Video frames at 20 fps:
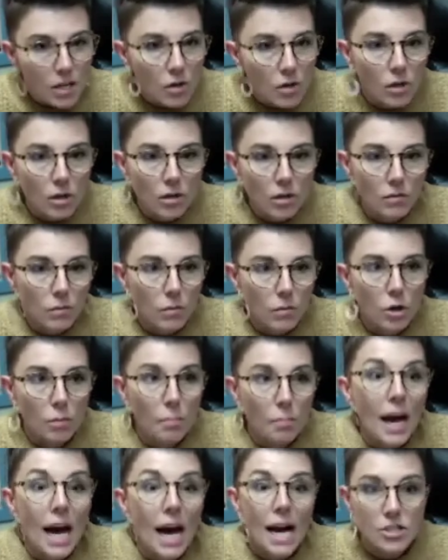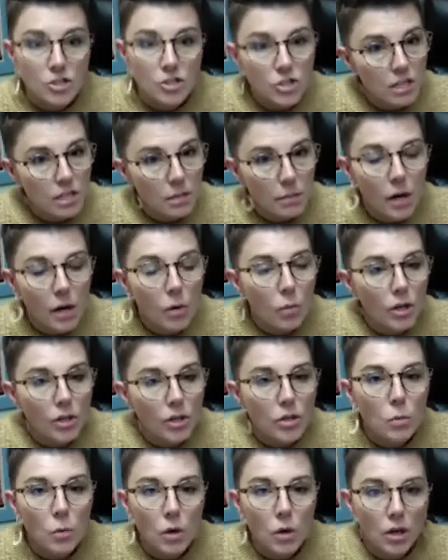or passionate about where
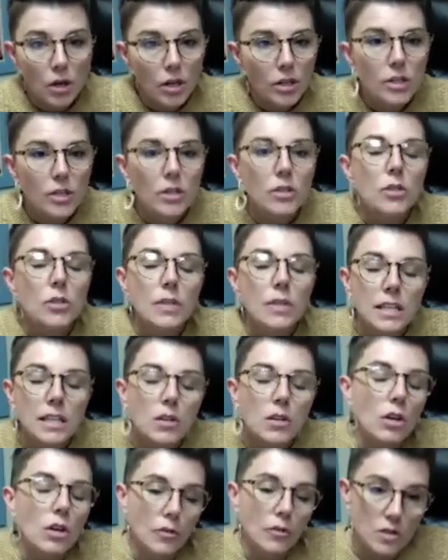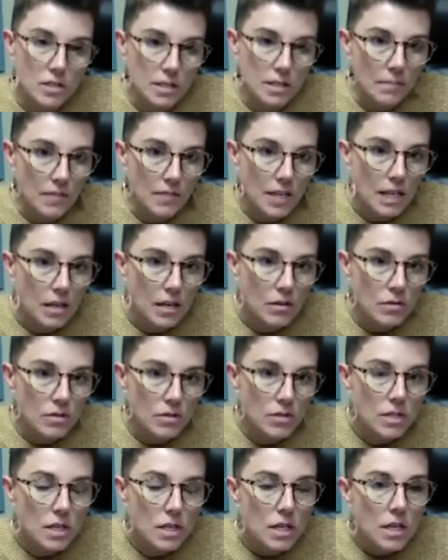you work, you need to look for something
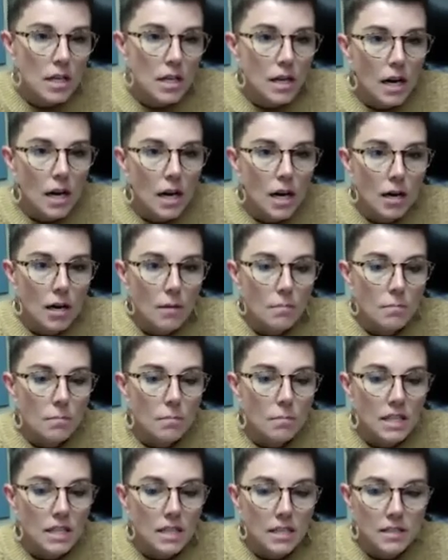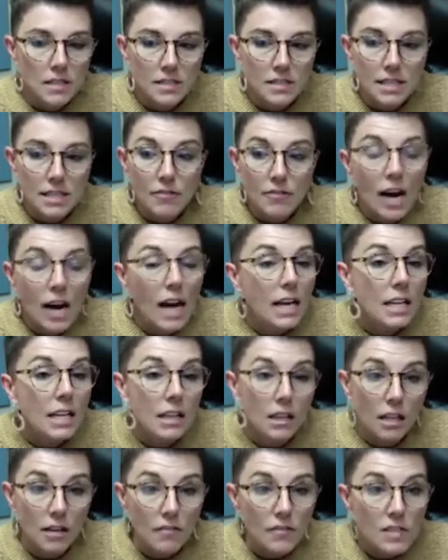else. Because if I
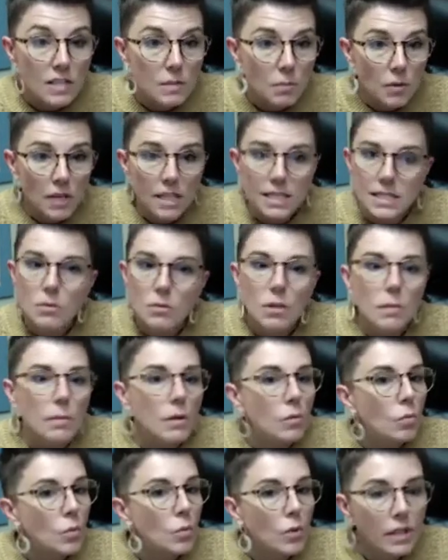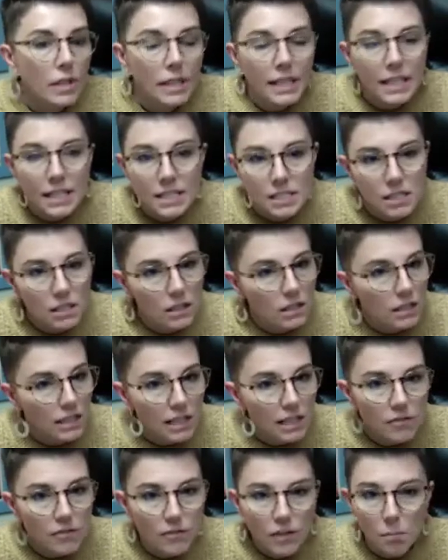didn't love this place, it would have been really easy to
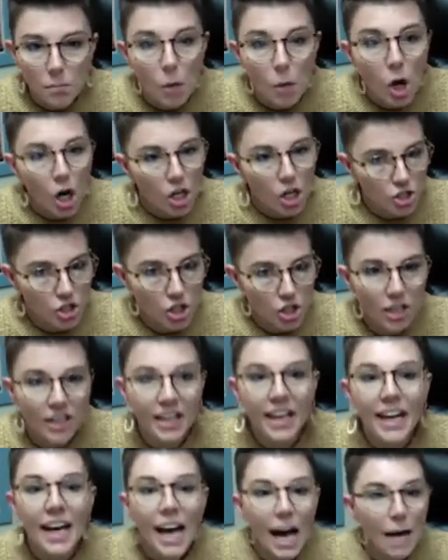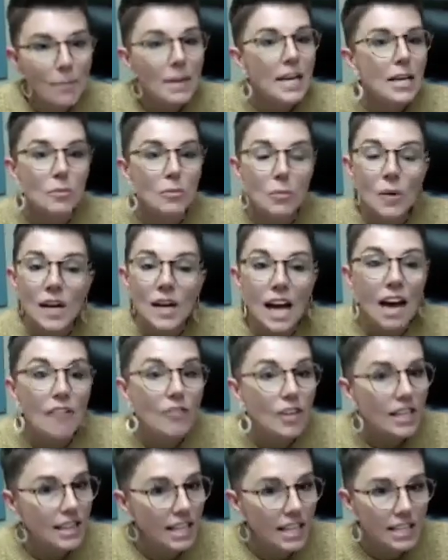leave in March. I mean,
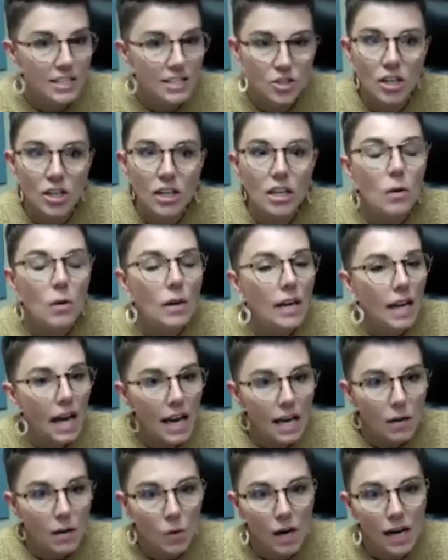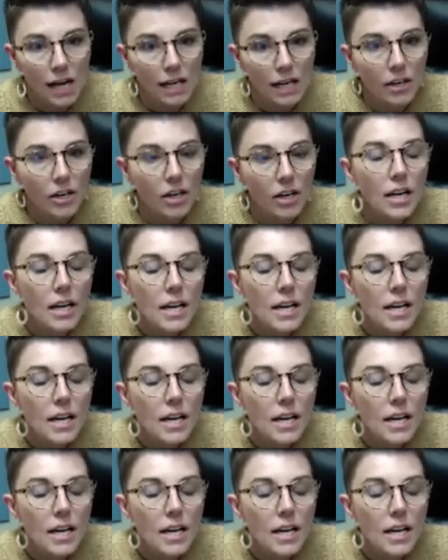everything started going haywire.